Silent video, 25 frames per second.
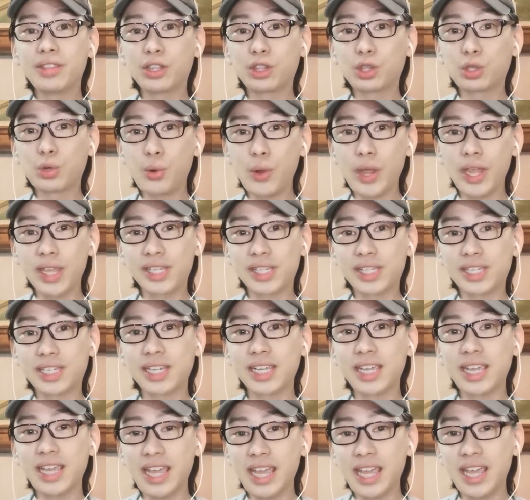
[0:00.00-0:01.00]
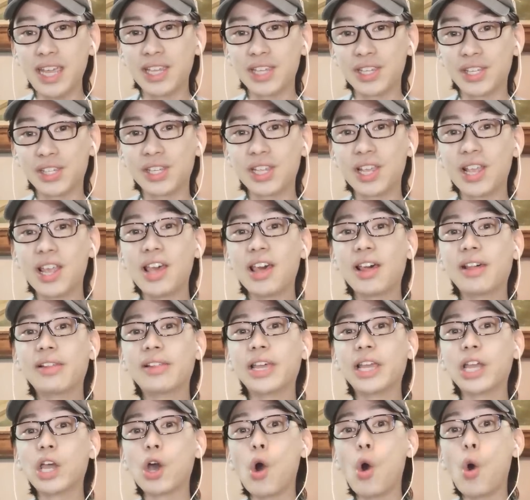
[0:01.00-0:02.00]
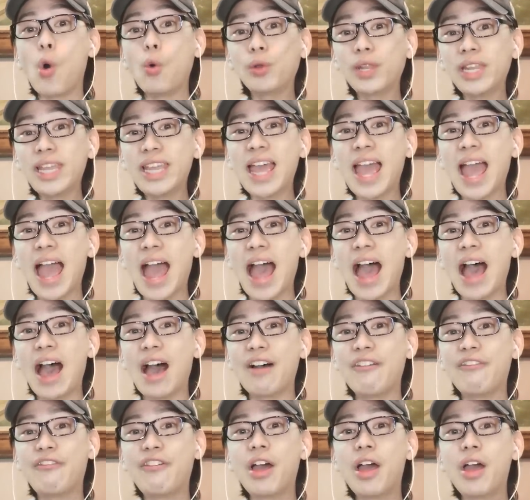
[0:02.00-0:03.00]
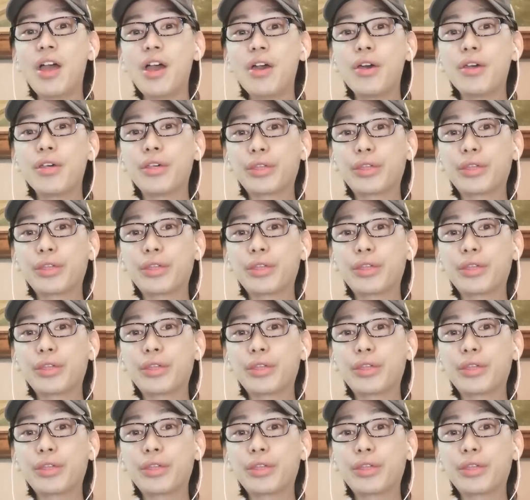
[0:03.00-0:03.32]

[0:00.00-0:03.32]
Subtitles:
The twist is they only have